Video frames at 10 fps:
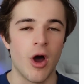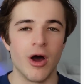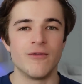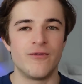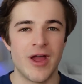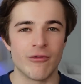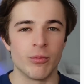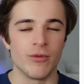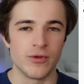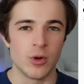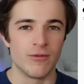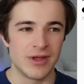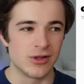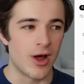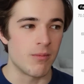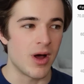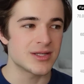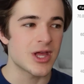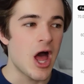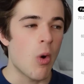unfavorable view of Elon Musk,